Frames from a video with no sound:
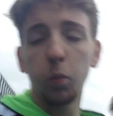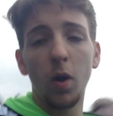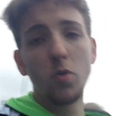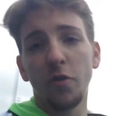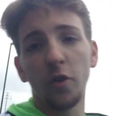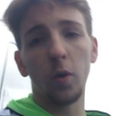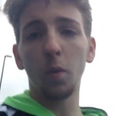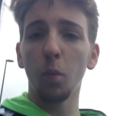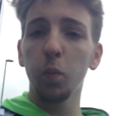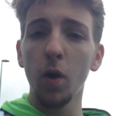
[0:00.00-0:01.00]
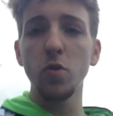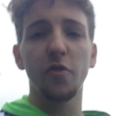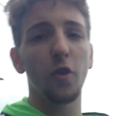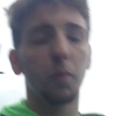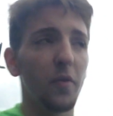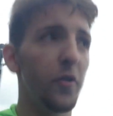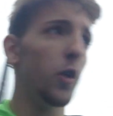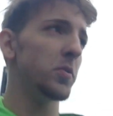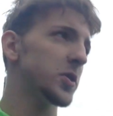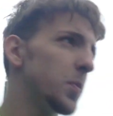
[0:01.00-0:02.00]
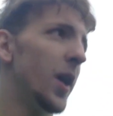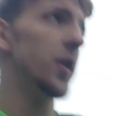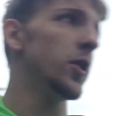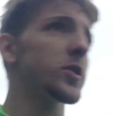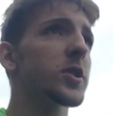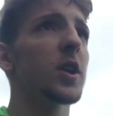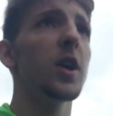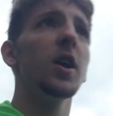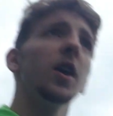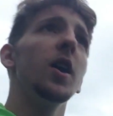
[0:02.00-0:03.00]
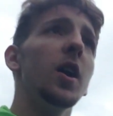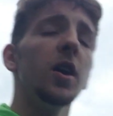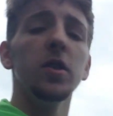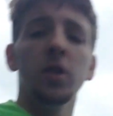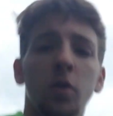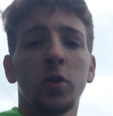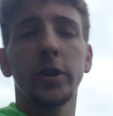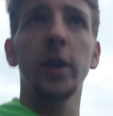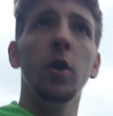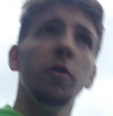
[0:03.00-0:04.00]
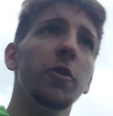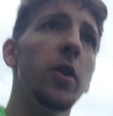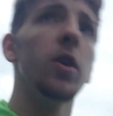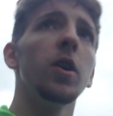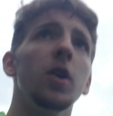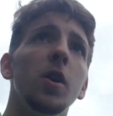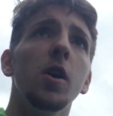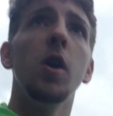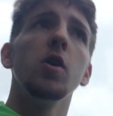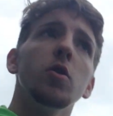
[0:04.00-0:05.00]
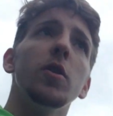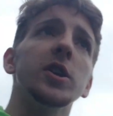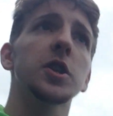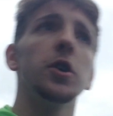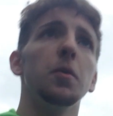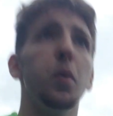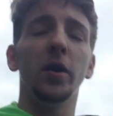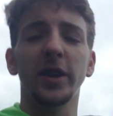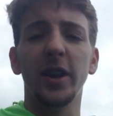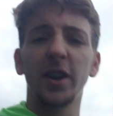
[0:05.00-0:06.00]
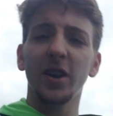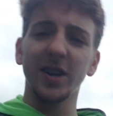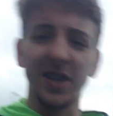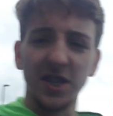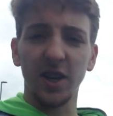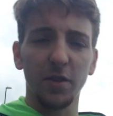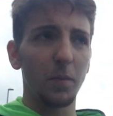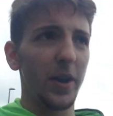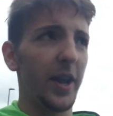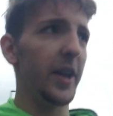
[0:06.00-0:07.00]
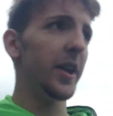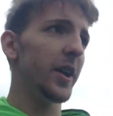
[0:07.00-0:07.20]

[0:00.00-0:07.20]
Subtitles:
Woeful performance by Notts. Not good enough. rescued a point in the 96th minute.